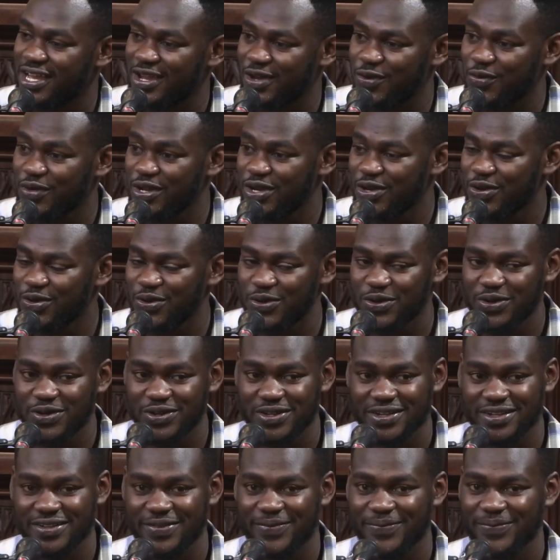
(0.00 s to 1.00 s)
we know,
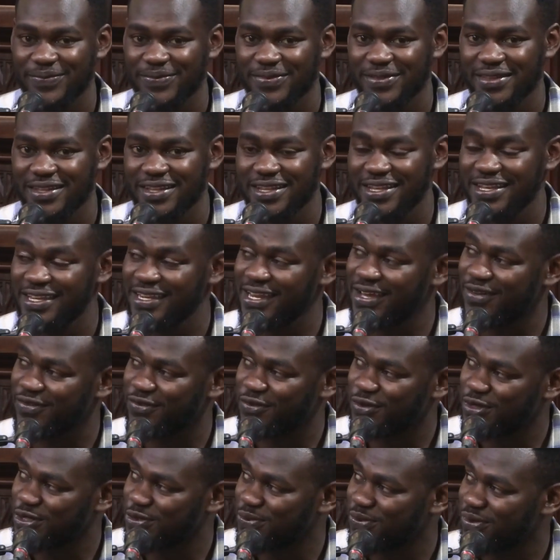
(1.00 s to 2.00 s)
in a
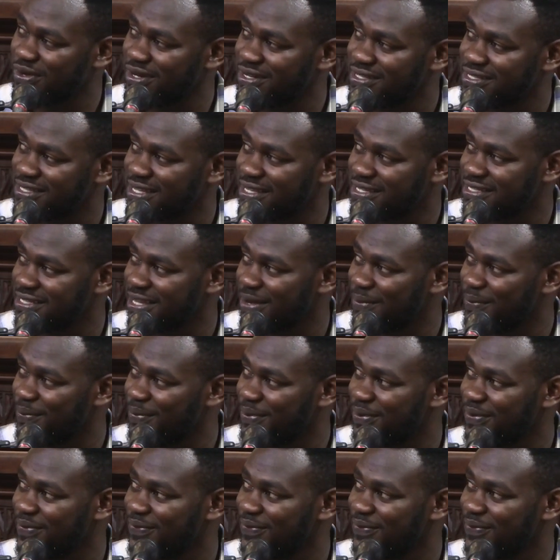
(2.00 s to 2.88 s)
football setup,